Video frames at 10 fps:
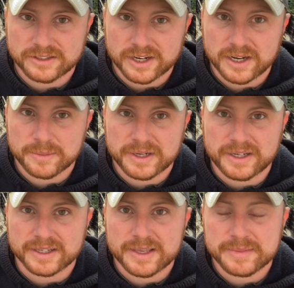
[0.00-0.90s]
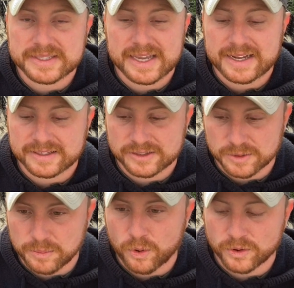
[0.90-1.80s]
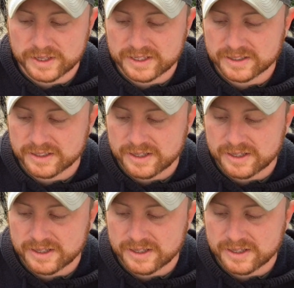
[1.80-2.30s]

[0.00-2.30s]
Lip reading: job, Kim and Zach, supporting